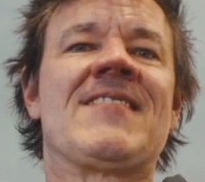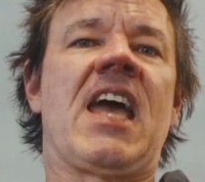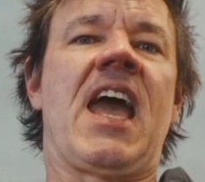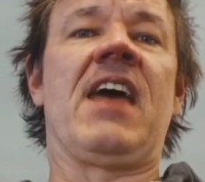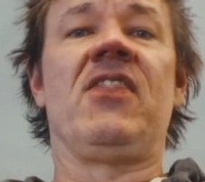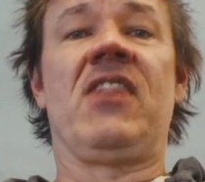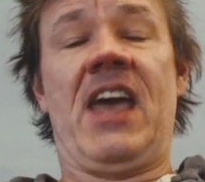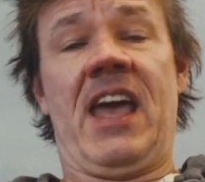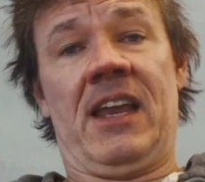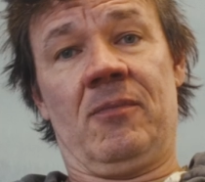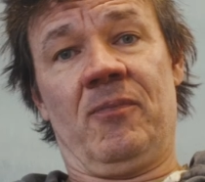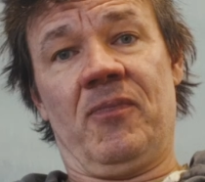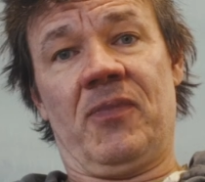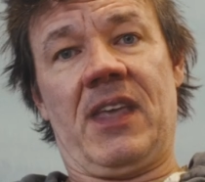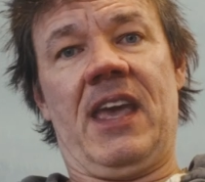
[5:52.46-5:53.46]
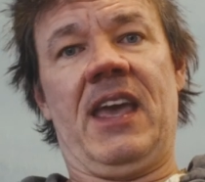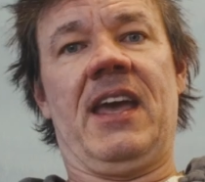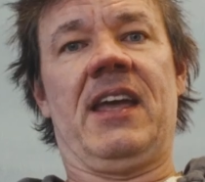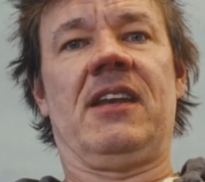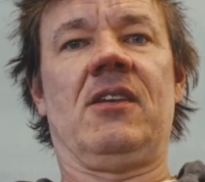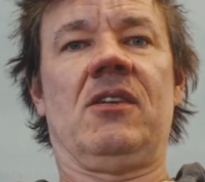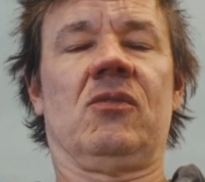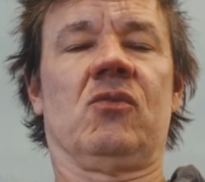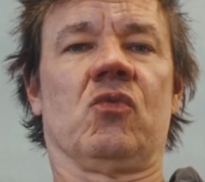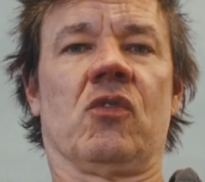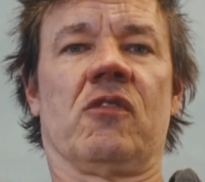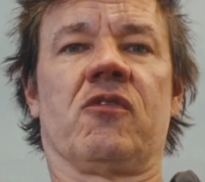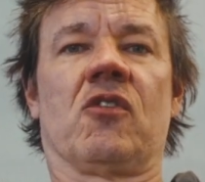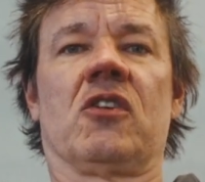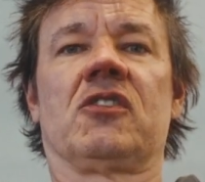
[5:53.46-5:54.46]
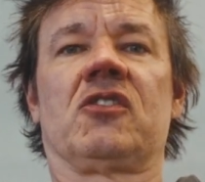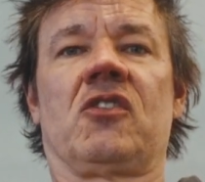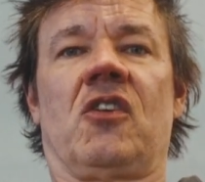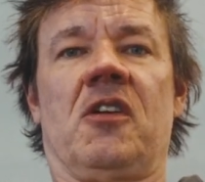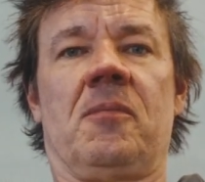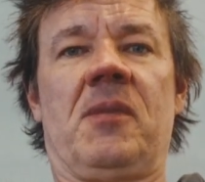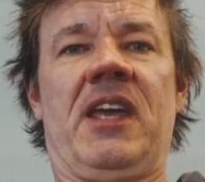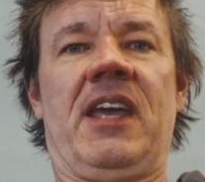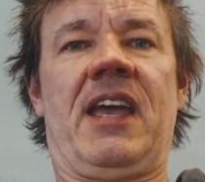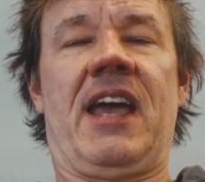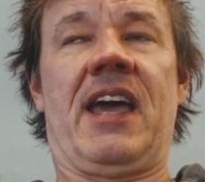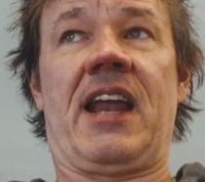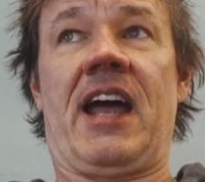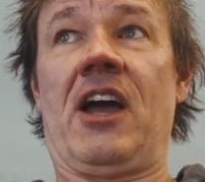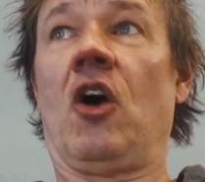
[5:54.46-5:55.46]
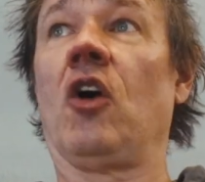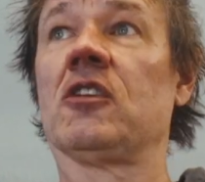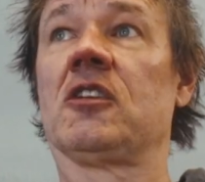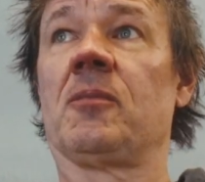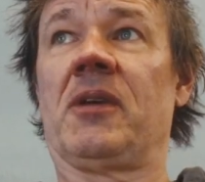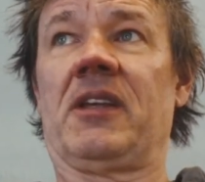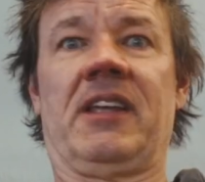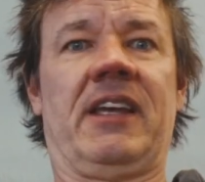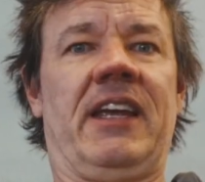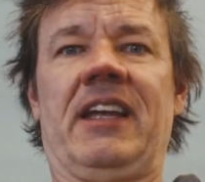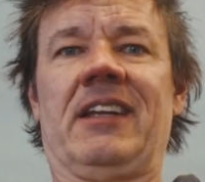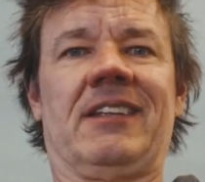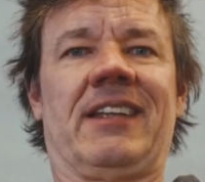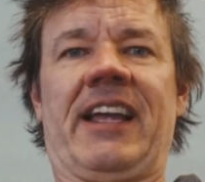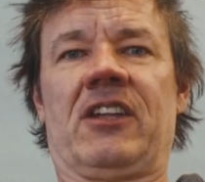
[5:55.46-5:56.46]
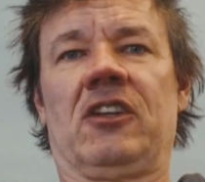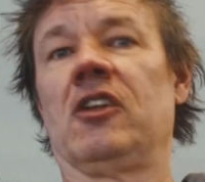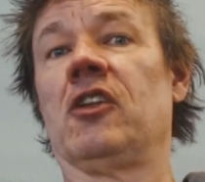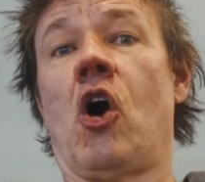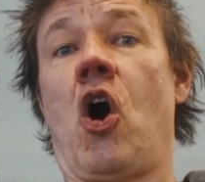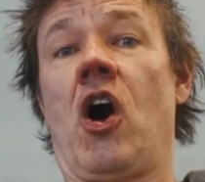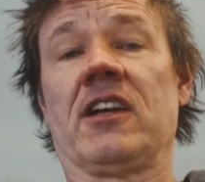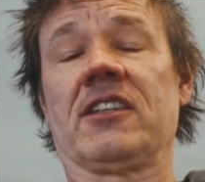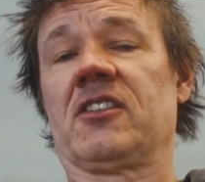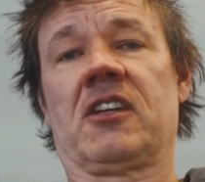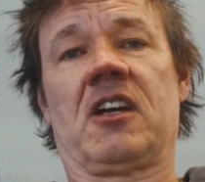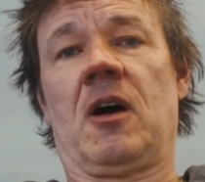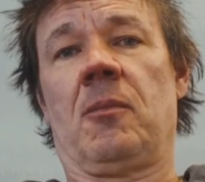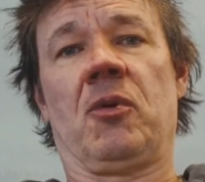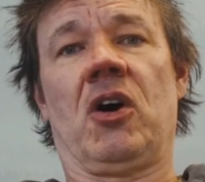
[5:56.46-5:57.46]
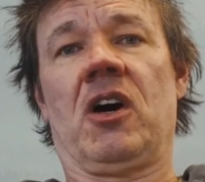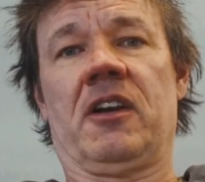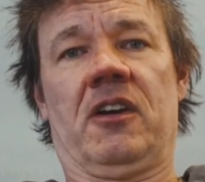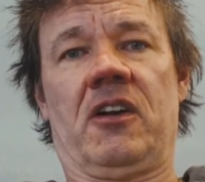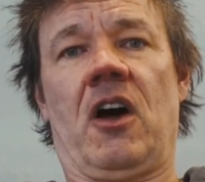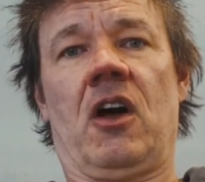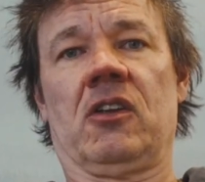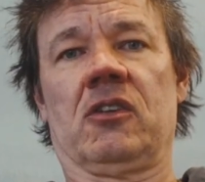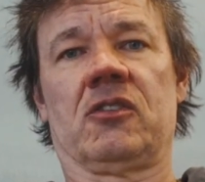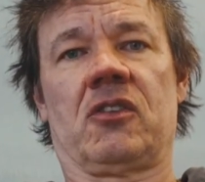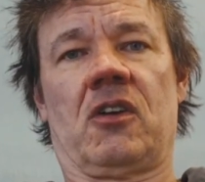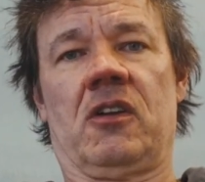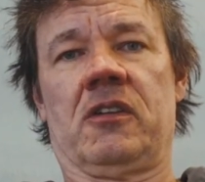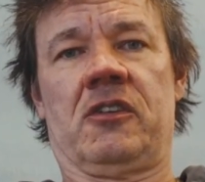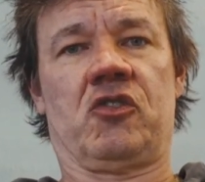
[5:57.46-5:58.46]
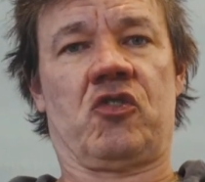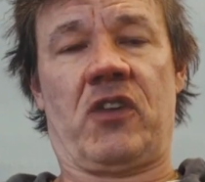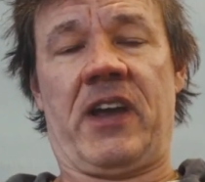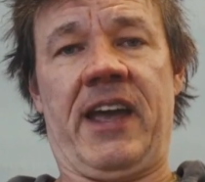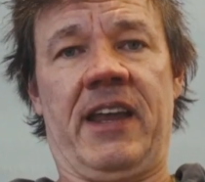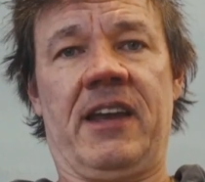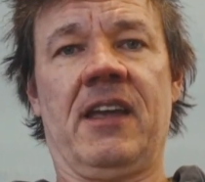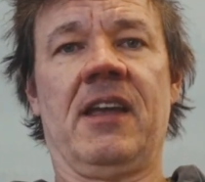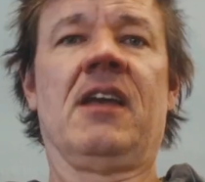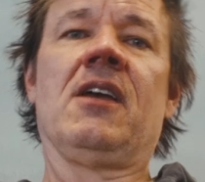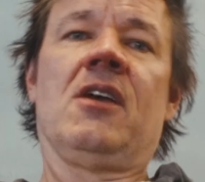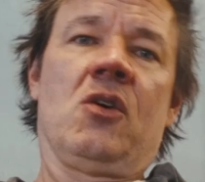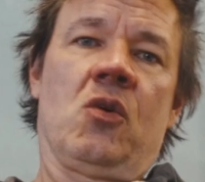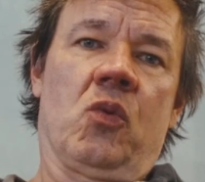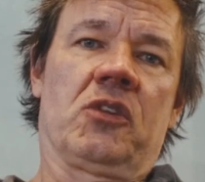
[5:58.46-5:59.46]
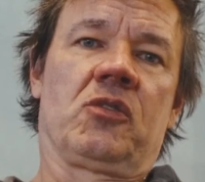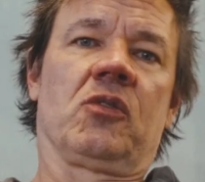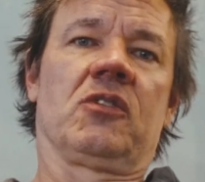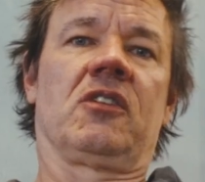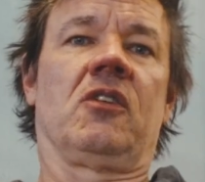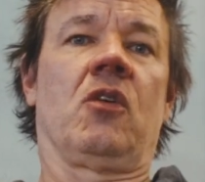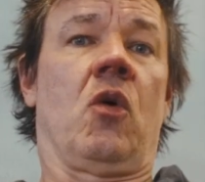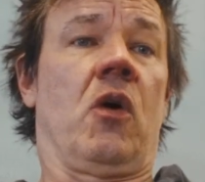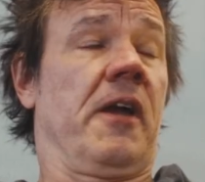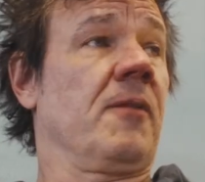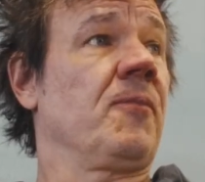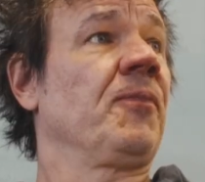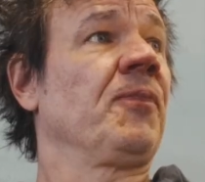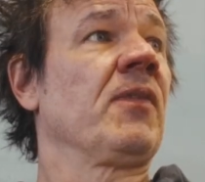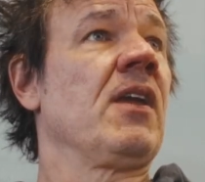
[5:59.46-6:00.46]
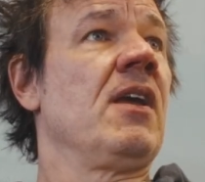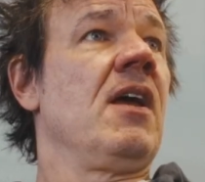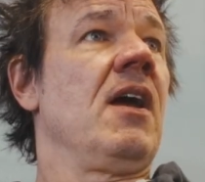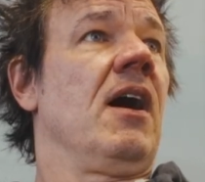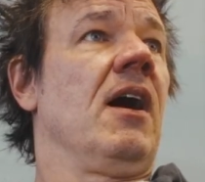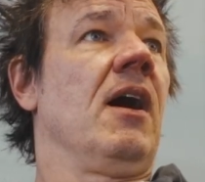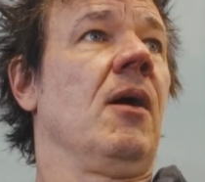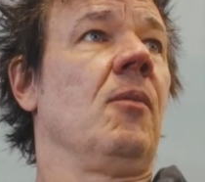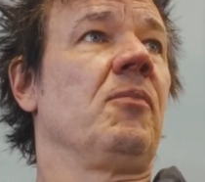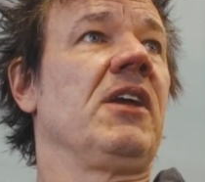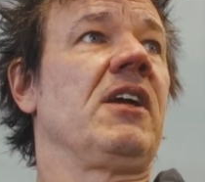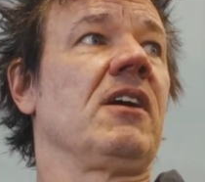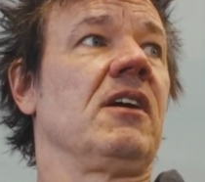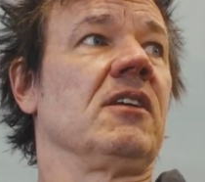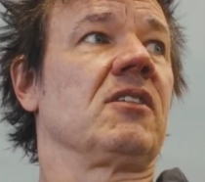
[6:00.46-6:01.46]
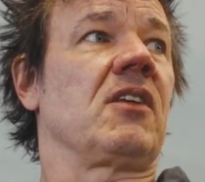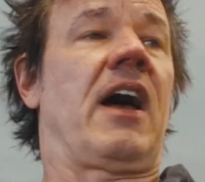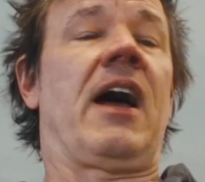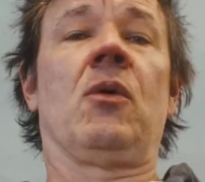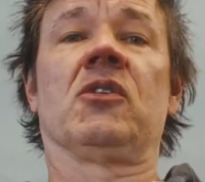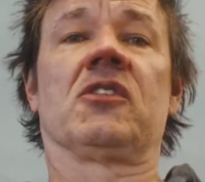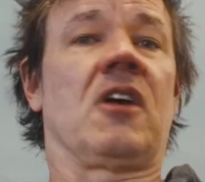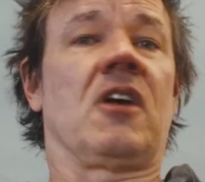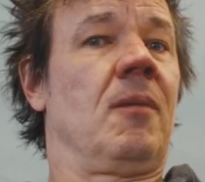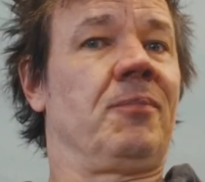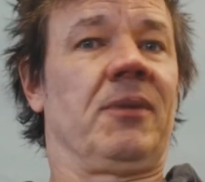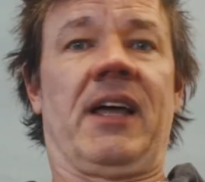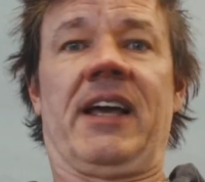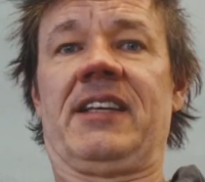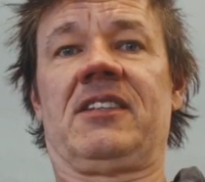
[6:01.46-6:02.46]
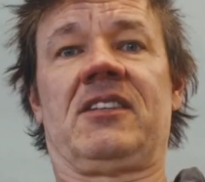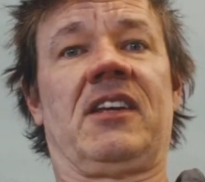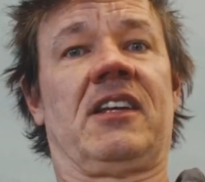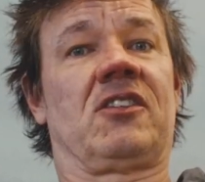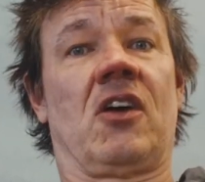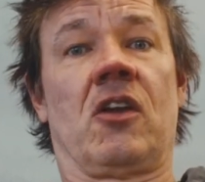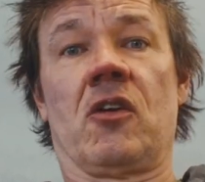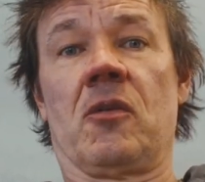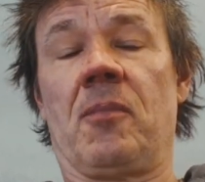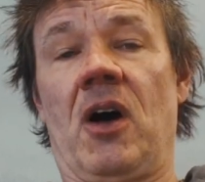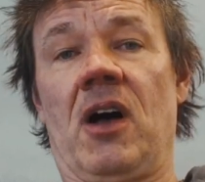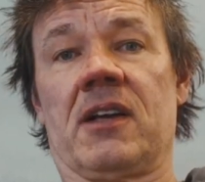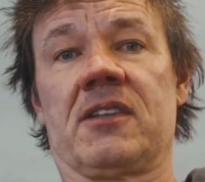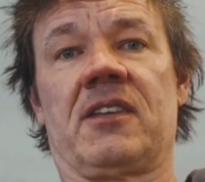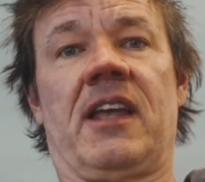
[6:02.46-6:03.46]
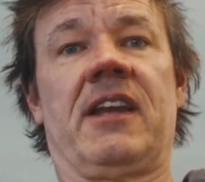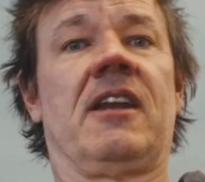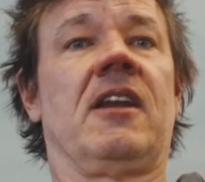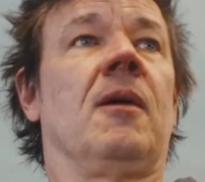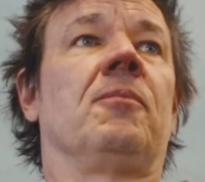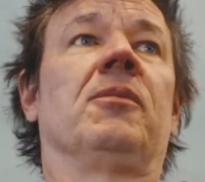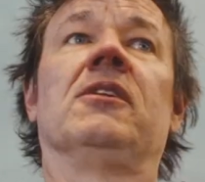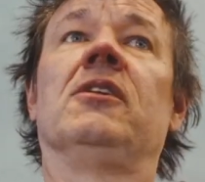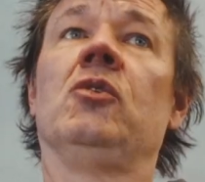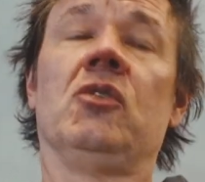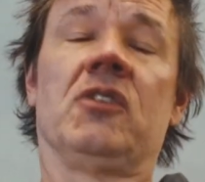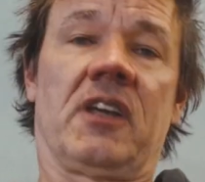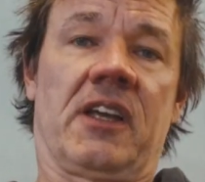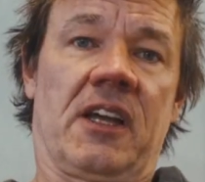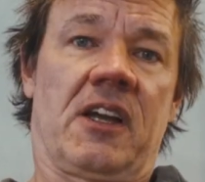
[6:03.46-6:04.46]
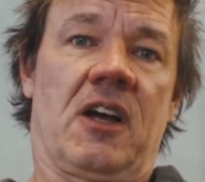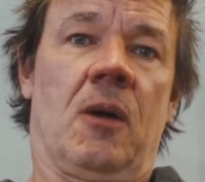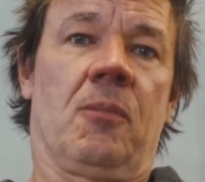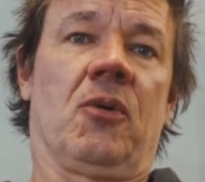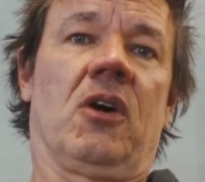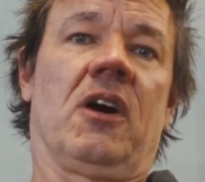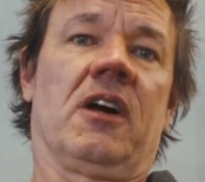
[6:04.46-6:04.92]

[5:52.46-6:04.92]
and then it reversed on me, and I ultimately like lost a couple $100 on the trade, which was annoying. Because I was up like 600 bucks, ended up losing a couple